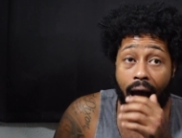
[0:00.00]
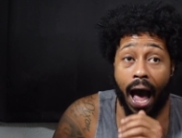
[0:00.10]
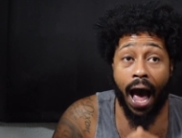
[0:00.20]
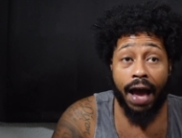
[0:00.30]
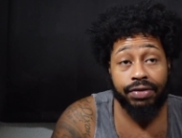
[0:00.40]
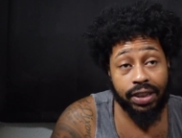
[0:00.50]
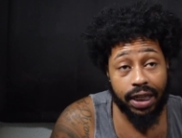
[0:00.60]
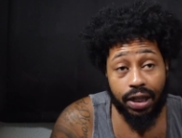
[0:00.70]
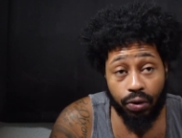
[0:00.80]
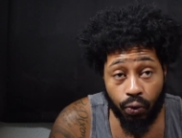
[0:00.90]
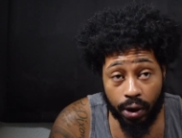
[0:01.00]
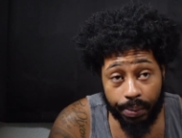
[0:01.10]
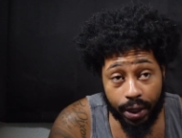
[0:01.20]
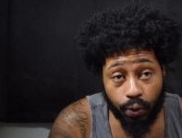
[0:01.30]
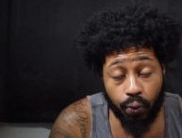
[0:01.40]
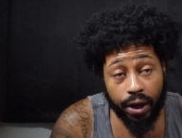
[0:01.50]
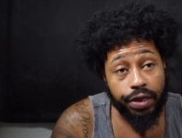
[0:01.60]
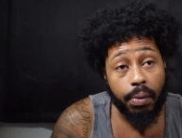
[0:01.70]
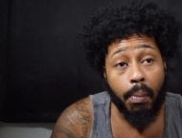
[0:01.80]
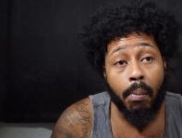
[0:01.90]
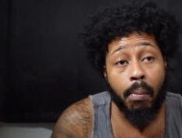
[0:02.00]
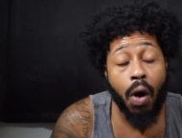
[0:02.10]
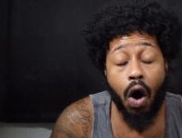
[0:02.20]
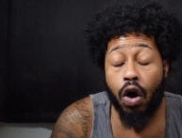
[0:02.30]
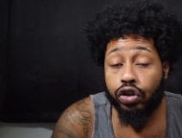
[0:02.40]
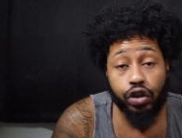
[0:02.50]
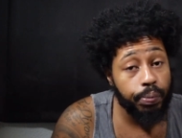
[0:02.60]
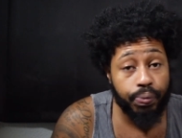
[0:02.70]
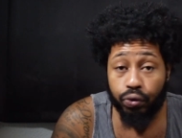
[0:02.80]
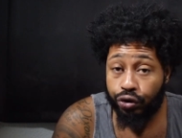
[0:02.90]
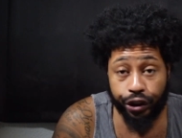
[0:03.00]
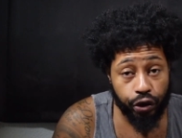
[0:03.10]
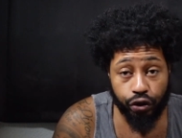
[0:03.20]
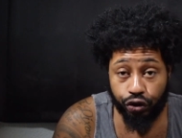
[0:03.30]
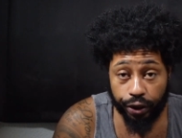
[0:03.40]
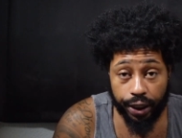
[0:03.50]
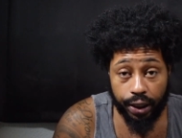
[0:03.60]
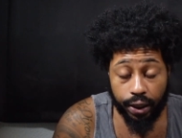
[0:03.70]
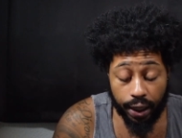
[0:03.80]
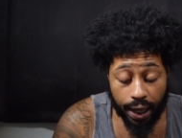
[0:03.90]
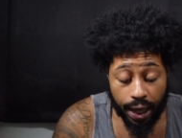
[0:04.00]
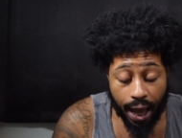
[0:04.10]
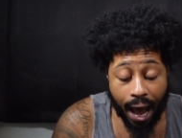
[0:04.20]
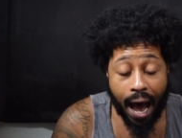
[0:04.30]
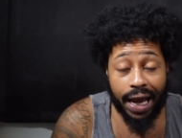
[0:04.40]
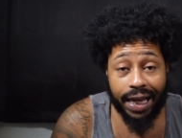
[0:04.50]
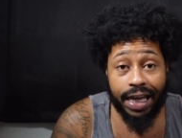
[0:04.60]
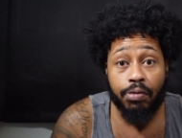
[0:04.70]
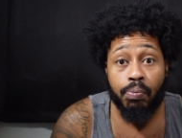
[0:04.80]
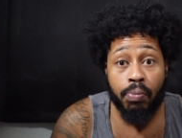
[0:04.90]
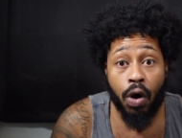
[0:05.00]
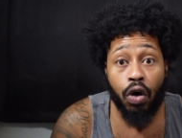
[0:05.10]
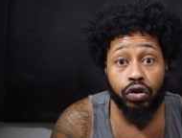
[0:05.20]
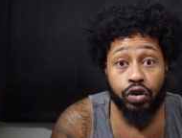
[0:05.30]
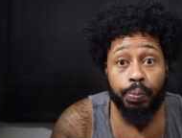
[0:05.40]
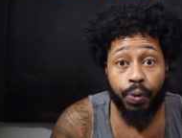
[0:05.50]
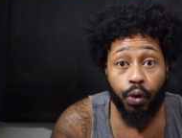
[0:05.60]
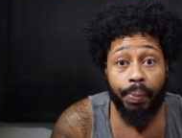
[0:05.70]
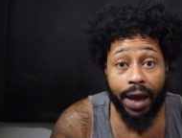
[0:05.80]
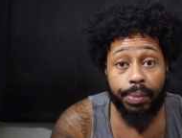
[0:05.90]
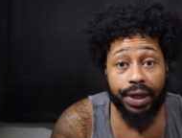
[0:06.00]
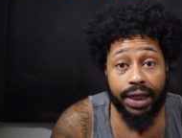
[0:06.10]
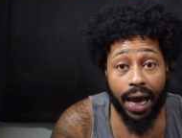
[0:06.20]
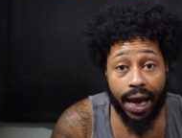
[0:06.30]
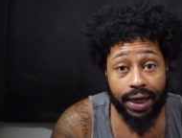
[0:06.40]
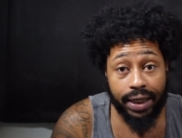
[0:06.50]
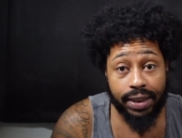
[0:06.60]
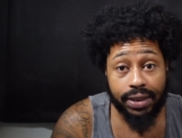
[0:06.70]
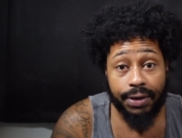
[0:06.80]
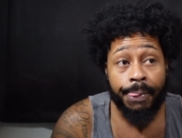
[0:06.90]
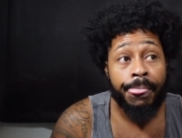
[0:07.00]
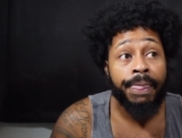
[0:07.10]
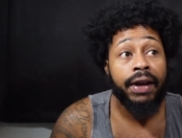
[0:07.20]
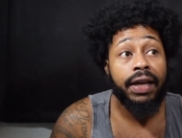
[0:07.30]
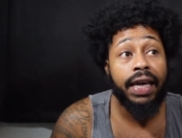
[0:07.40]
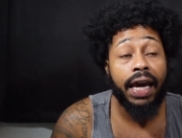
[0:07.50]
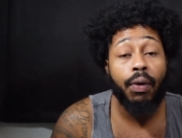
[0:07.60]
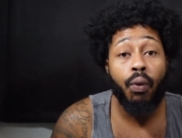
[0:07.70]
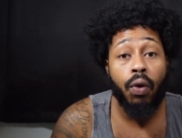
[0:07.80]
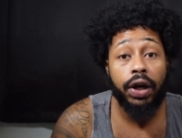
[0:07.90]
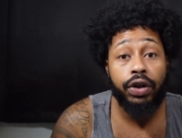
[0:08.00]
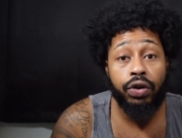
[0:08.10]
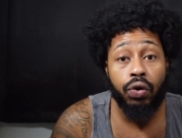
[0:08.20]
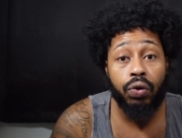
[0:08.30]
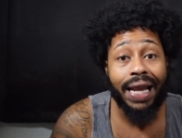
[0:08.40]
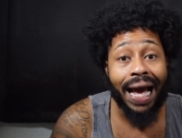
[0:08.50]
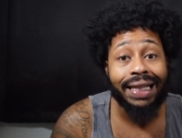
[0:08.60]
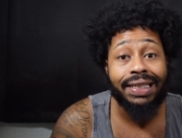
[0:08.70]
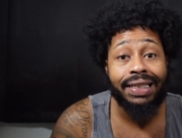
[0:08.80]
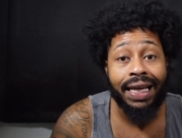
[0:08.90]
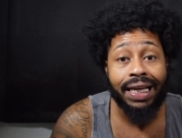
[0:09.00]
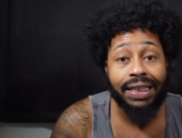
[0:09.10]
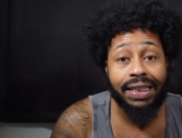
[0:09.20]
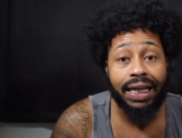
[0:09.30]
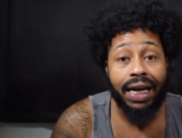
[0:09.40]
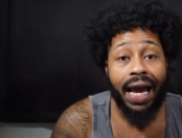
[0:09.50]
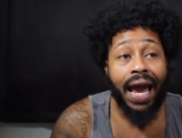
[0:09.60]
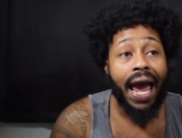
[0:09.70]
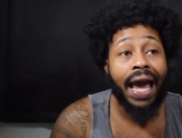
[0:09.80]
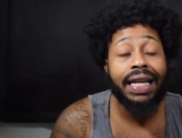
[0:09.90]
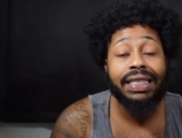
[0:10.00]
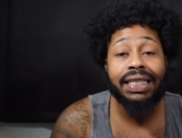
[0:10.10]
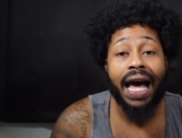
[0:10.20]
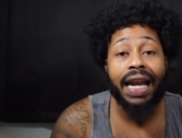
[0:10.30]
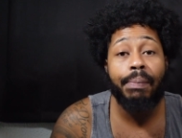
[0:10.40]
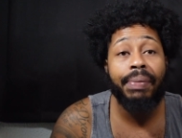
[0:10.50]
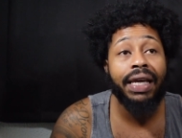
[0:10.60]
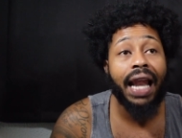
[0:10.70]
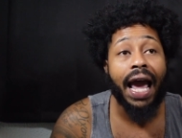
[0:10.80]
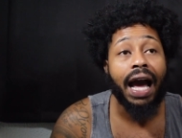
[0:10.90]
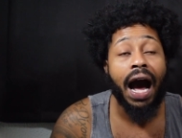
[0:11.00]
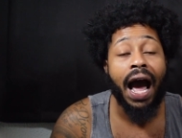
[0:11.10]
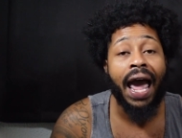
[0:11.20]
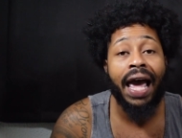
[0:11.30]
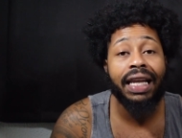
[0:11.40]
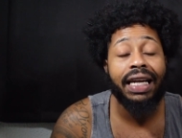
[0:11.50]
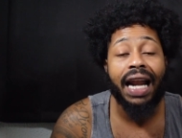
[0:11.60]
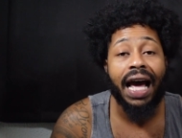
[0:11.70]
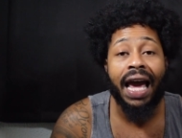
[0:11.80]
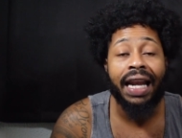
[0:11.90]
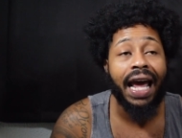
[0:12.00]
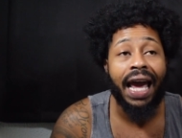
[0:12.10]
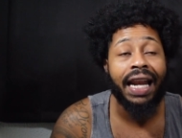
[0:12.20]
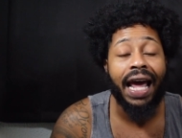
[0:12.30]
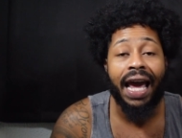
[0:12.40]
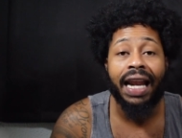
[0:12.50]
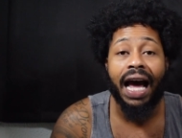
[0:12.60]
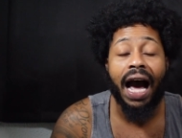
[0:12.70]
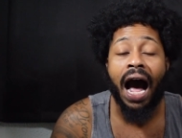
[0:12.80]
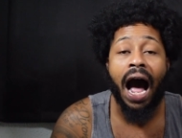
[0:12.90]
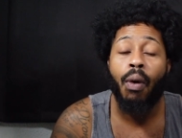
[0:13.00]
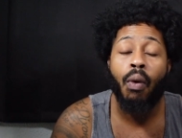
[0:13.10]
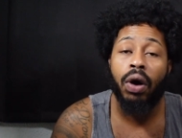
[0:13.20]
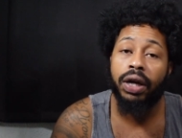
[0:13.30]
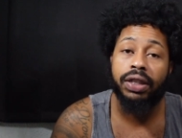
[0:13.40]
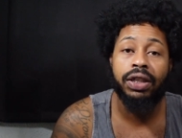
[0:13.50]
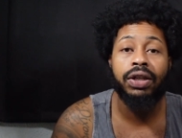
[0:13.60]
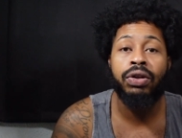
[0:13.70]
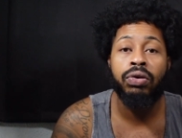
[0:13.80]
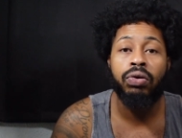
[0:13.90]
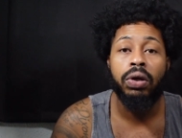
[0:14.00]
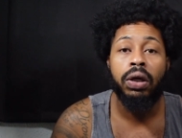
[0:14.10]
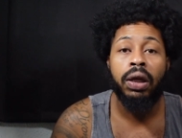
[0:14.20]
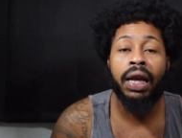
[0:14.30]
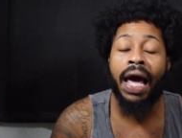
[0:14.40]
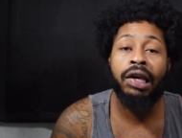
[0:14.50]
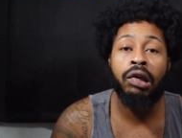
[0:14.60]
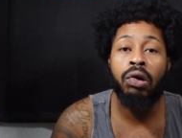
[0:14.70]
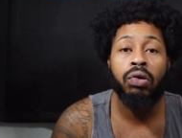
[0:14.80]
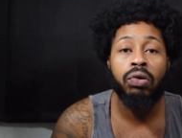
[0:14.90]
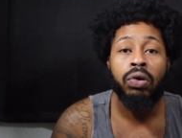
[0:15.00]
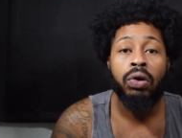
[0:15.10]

I've seen women with multiple children, i.e. multiple baby daddies, get one dude that's decent and decide to be like hell and, and, and, and hot water to the dude. Like, yo,